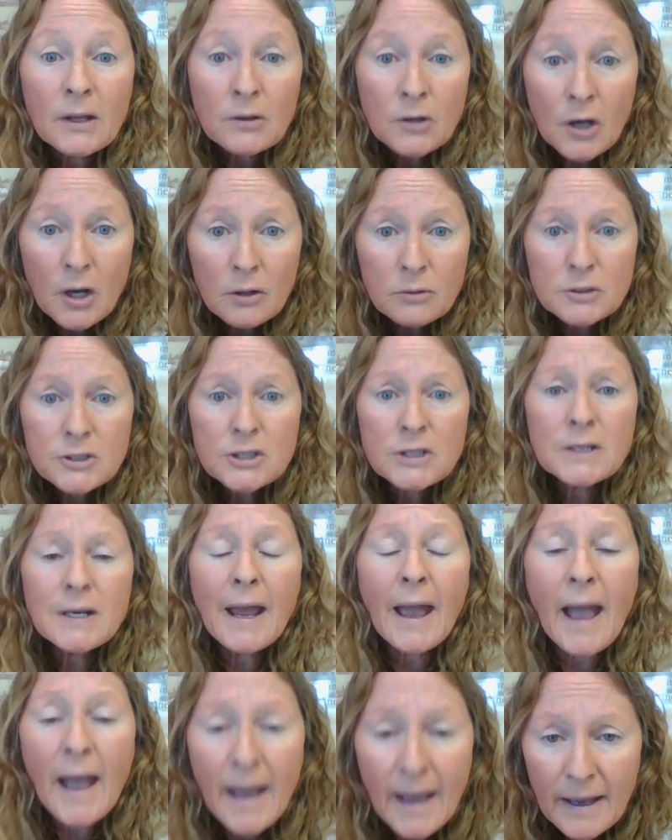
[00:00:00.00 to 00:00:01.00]
coaching
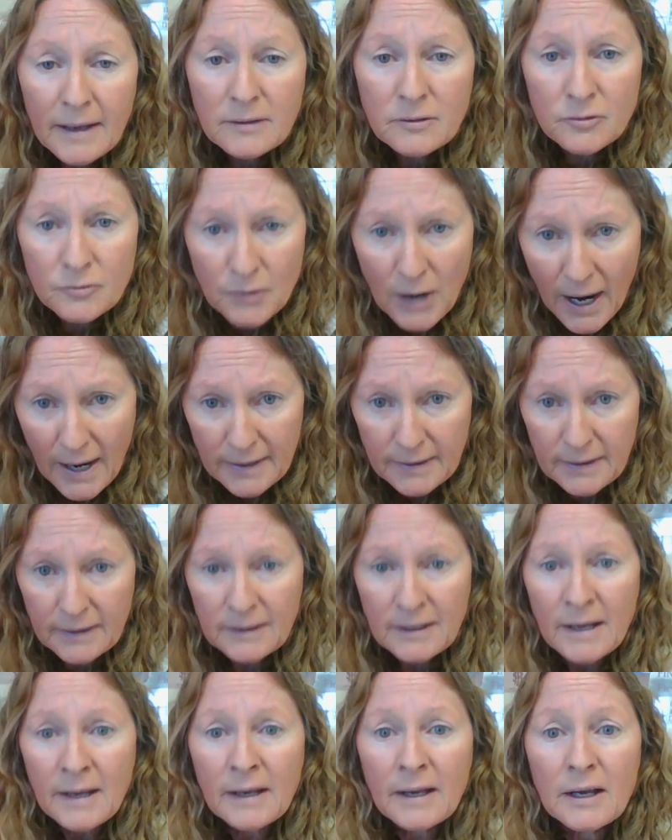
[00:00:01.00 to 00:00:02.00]
and
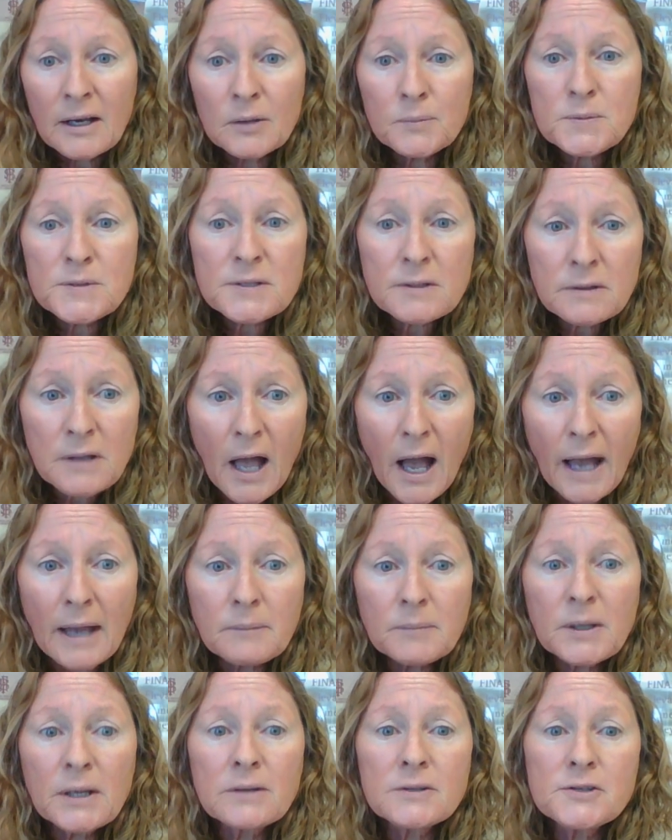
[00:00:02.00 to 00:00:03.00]
riding, helps a lot
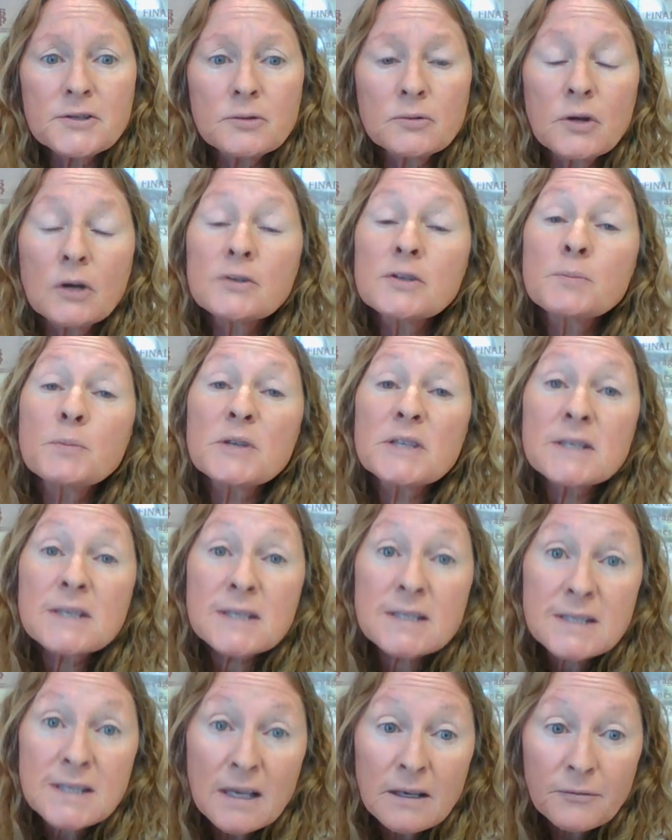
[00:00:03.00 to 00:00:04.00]
because you know
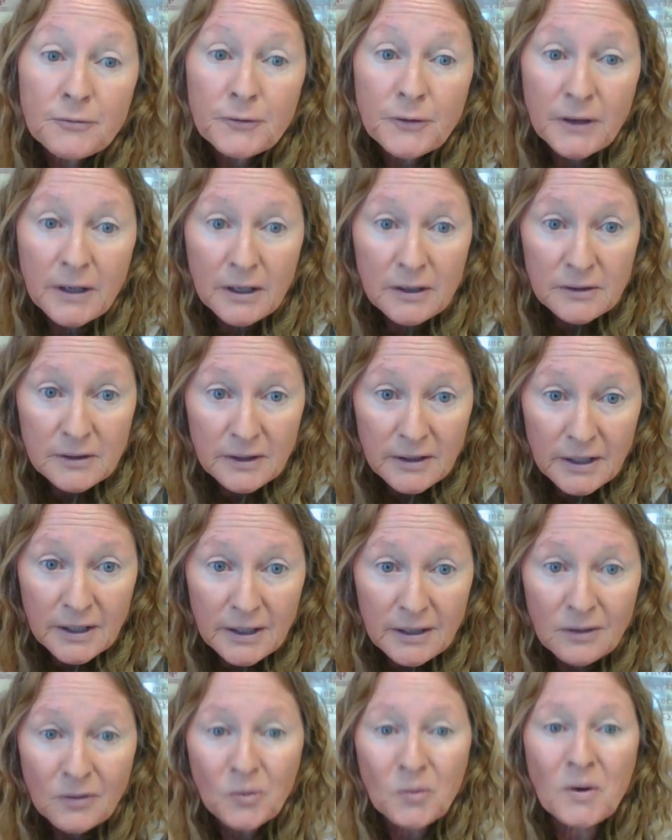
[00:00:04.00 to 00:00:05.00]

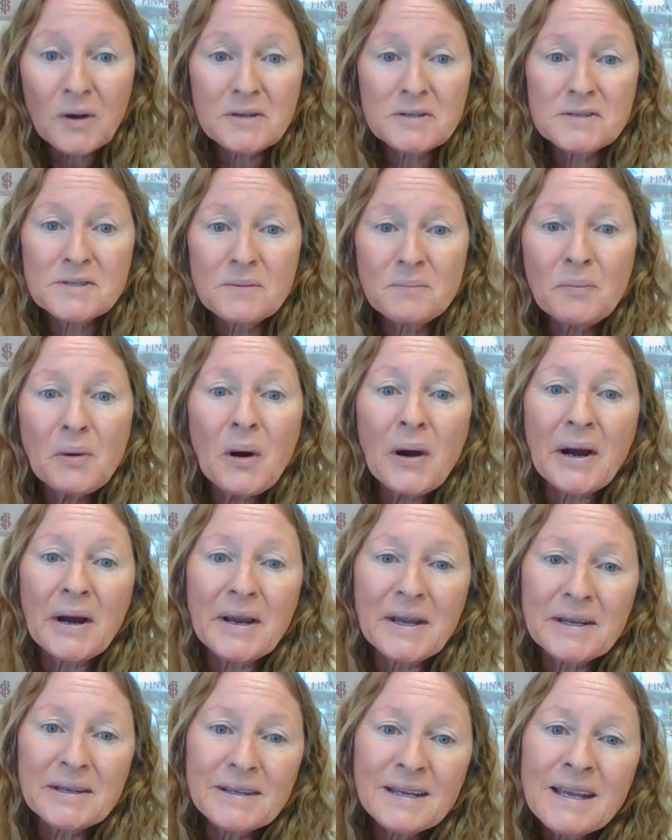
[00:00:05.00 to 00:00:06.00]
specifically what is
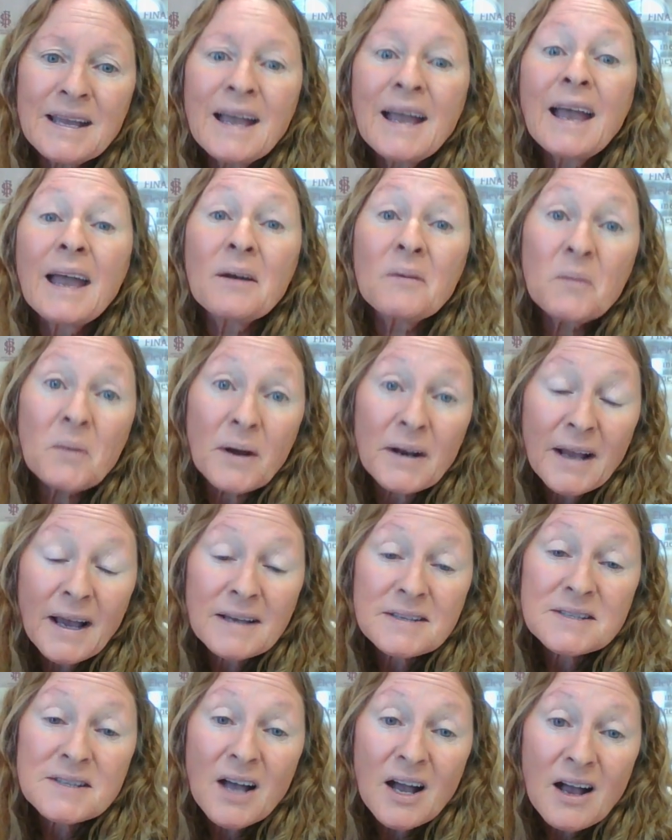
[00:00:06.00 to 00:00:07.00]
important and what
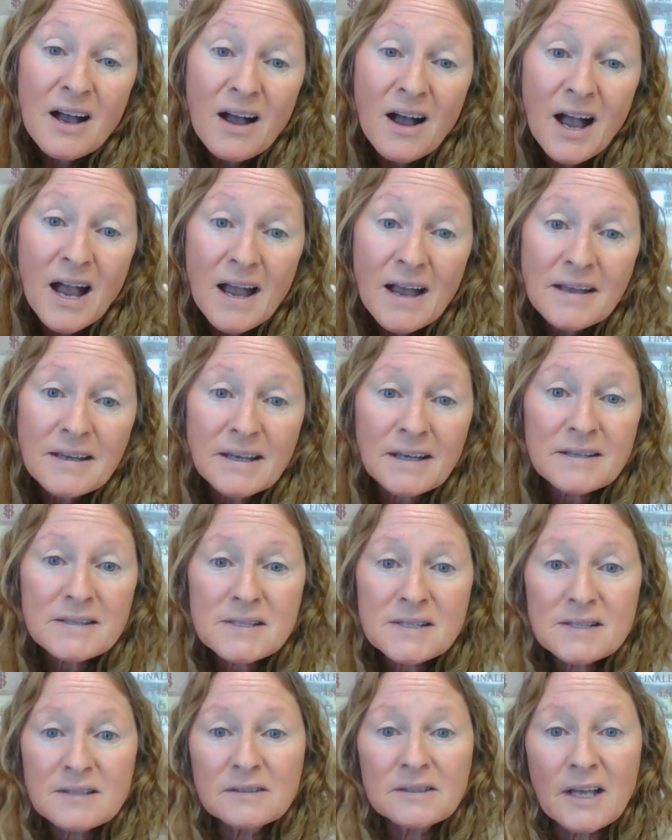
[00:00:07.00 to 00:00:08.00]
has the
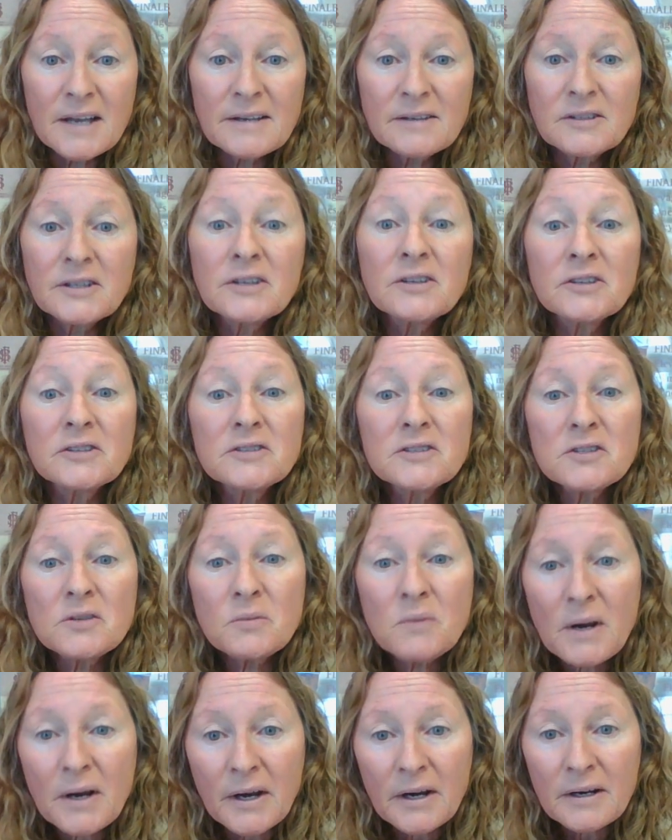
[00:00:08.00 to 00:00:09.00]
highest likelihood to
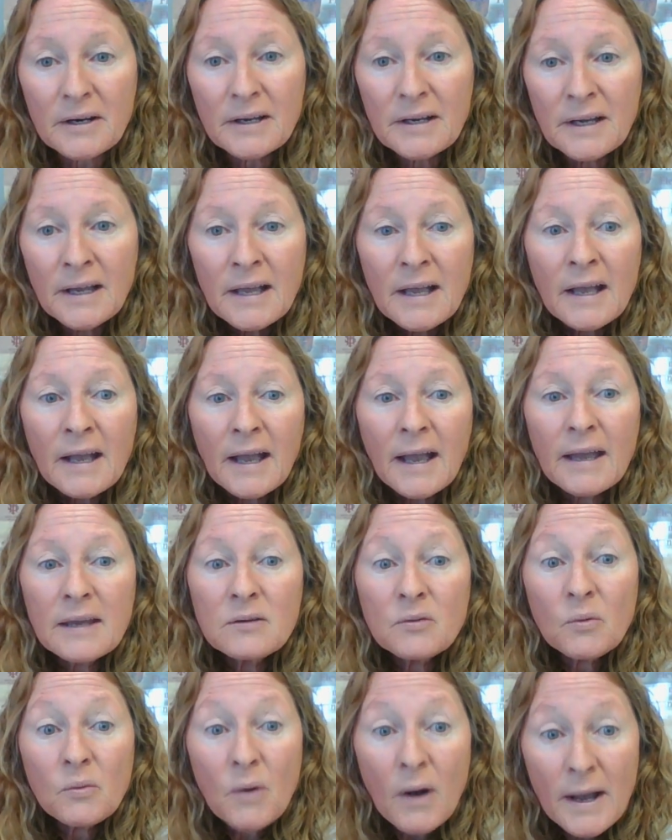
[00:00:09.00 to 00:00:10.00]
work
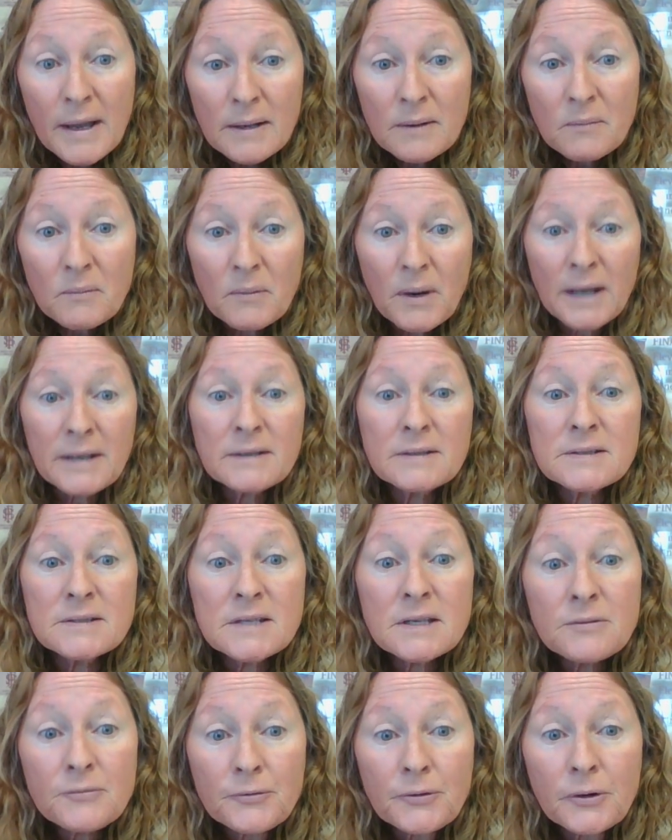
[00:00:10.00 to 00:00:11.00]
and what might
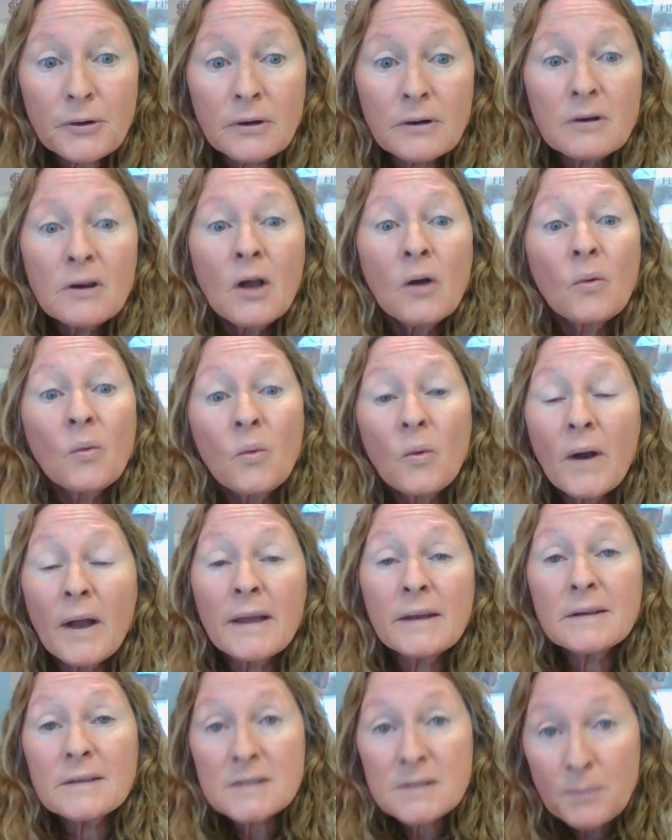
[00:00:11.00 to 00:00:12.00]
differ
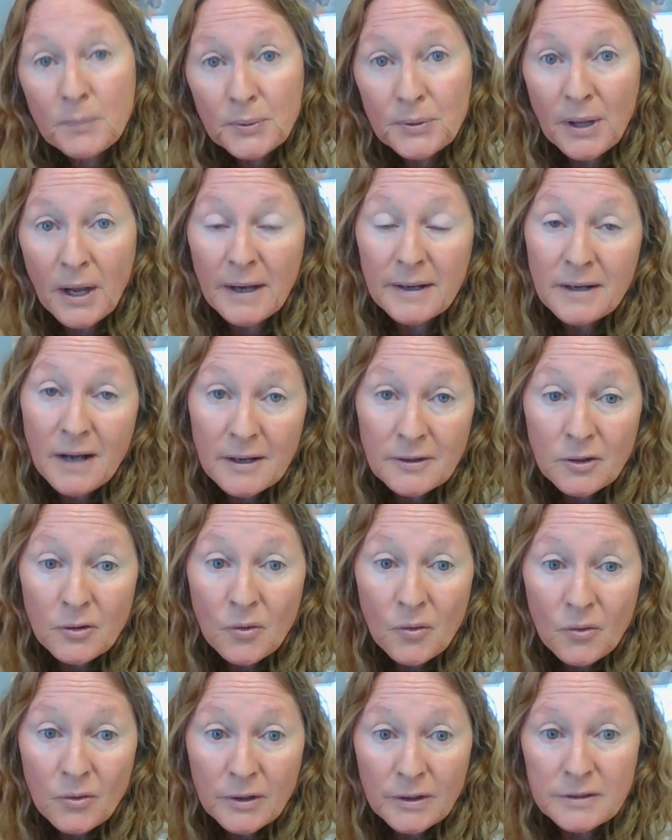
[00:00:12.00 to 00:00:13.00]
when it's applied on a
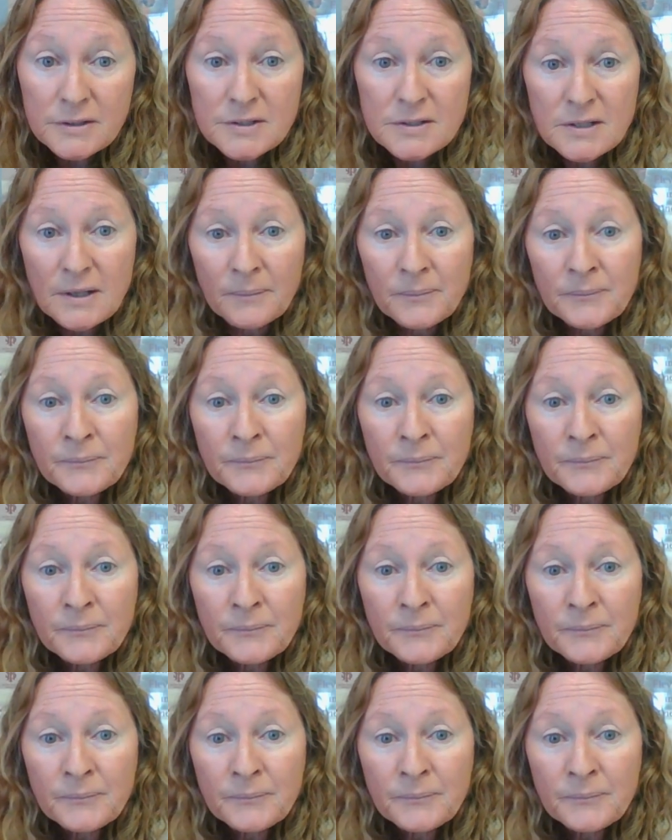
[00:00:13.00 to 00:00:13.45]
horse.